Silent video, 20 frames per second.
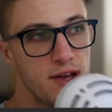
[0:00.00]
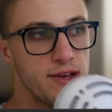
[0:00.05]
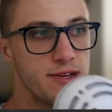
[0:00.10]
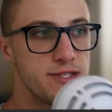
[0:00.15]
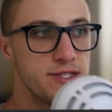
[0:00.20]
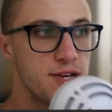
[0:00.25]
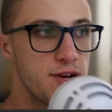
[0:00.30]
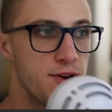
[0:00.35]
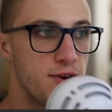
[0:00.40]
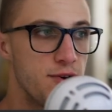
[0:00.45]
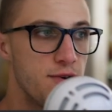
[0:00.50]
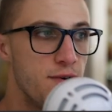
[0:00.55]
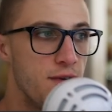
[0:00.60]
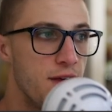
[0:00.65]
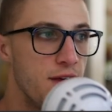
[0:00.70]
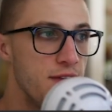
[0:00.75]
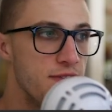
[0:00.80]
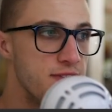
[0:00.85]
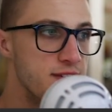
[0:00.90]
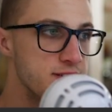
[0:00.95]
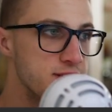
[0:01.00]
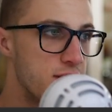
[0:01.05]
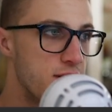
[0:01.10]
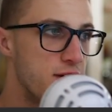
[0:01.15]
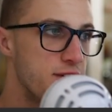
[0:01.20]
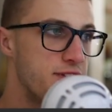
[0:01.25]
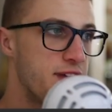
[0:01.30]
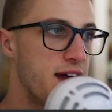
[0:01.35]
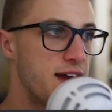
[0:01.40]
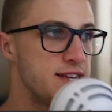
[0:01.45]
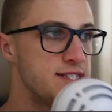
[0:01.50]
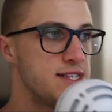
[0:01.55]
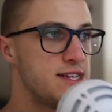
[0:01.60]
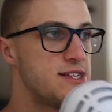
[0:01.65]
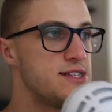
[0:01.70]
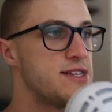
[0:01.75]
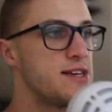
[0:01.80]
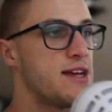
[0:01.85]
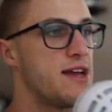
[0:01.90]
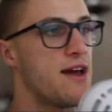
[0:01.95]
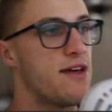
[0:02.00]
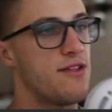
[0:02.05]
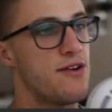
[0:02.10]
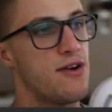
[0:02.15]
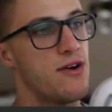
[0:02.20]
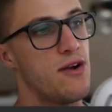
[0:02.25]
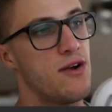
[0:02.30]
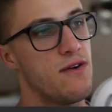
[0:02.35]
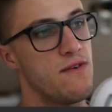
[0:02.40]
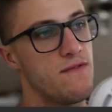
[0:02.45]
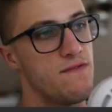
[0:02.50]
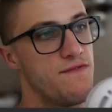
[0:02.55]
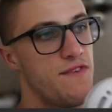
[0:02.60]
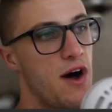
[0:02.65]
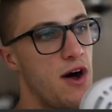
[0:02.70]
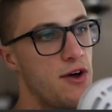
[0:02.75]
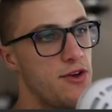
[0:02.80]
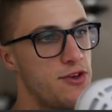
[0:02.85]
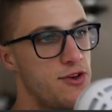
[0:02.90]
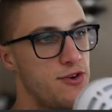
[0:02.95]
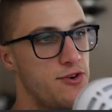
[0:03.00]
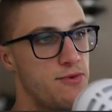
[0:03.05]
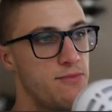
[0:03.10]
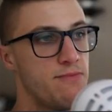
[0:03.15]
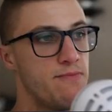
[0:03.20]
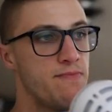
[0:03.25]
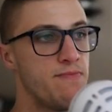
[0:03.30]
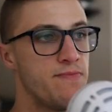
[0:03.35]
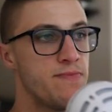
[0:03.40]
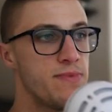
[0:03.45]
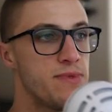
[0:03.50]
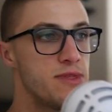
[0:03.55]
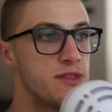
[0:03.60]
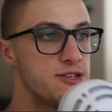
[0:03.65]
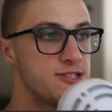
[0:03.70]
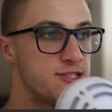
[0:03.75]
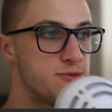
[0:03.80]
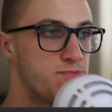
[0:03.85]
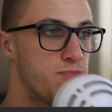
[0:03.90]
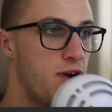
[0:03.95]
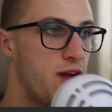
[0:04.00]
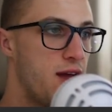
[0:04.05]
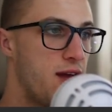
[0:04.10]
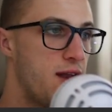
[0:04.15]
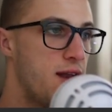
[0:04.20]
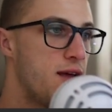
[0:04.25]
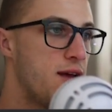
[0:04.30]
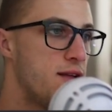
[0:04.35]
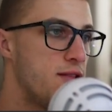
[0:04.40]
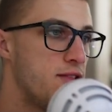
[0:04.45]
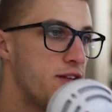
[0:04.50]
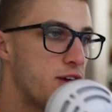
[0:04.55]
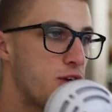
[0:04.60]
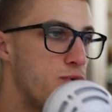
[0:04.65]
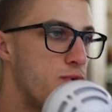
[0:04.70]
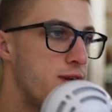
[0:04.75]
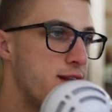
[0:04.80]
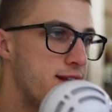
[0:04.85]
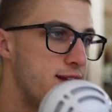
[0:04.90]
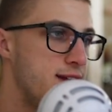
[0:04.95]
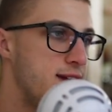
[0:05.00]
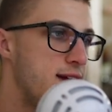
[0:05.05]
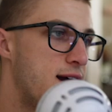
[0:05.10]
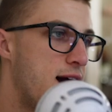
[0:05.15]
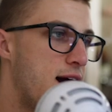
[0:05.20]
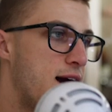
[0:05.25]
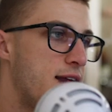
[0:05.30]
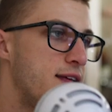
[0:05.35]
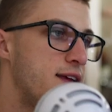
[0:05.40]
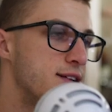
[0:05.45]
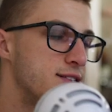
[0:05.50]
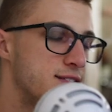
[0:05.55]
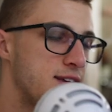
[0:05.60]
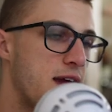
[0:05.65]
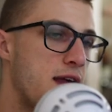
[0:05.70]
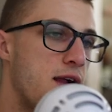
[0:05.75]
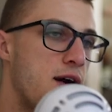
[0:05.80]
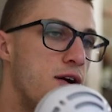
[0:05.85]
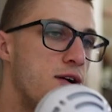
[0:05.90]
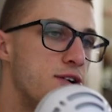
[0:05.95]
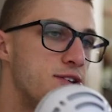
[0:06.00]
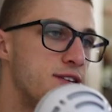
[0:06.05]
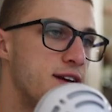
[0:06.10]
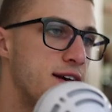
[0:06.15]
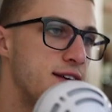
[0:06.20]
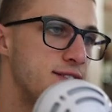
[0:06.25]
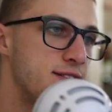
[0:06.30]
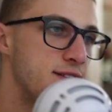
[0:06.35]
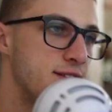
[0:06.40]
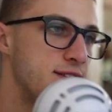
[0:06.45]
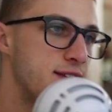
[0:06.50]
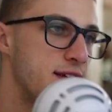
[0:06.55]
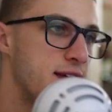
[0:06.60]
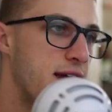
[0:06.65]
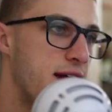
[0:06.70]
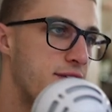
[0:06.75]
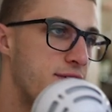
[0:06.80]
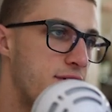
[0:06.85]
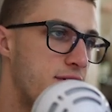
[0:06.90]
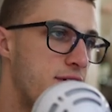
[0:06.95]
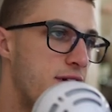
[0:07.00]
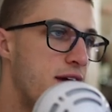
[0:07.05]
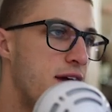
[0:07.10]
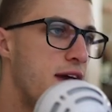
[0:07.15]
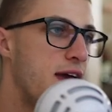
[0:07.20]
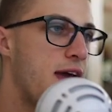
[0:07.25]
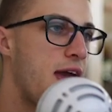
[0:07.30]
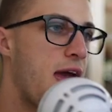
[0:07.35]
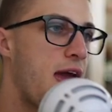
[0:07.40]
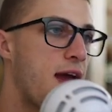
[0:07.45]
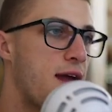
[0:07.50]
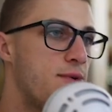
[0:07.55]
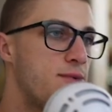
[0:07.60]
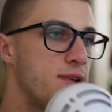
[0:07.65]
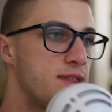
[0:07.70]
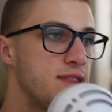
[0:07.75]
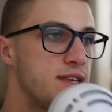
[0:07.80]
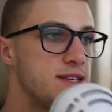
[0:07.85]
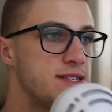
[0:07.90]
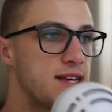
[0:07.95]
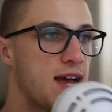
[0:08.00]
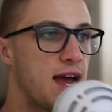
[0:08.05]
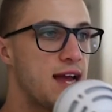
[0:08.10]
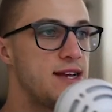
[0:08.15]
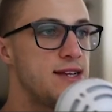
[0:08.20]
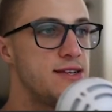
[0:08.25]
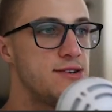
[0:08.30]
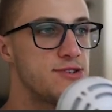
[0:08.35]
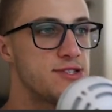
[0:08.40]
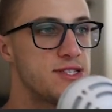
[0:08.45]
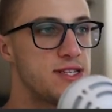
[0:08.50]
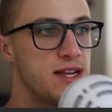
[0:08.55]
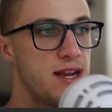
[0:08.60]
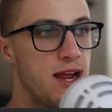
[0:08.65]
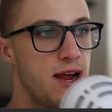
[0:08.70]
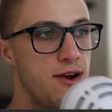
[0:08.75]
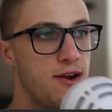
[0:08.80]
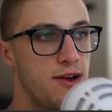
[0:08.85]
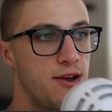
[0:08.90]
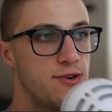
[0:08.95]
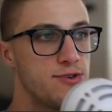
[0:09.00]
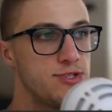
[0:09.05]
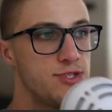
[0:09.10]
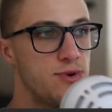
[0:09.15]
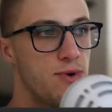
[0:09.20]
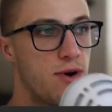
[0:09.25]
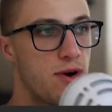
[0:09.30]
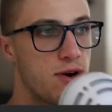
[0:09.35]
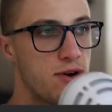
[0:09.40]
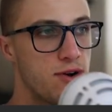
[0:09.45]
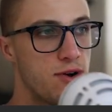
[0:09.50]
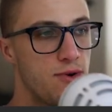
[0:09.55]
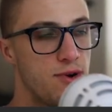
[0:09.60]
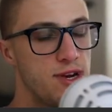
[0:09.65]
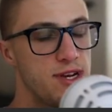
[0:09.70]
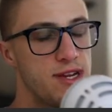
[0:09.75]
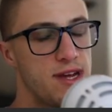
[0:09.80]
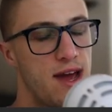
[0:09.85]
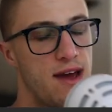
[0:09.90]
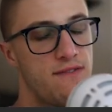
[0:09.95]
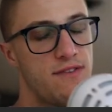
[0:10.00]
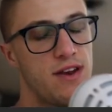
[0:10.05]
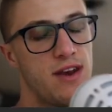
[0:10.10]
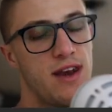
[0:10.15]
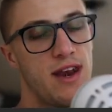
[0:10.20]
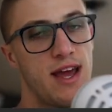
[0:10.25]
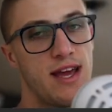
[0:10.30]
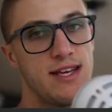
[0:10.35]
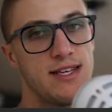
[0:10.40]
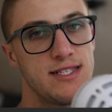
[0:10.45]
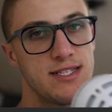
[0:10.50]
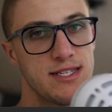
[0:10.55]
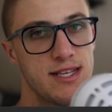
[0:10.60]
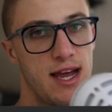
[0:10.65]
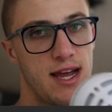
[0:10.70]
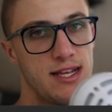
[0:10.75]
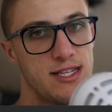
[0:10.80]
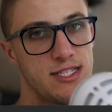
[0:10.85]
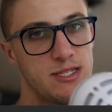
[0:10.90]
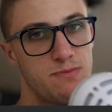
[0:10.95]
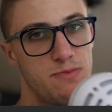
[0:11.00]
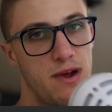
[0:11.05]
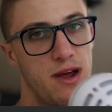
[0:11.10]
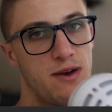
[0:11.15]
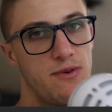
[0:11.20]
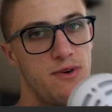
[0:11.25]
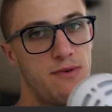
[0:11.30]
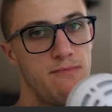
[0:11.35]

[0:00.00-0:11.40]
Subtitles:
So this all ties in together. Volume, the spread, liquidity, audience, kind of all ties in together. And with these ideal scenarios, you are going to have a nice tight spread.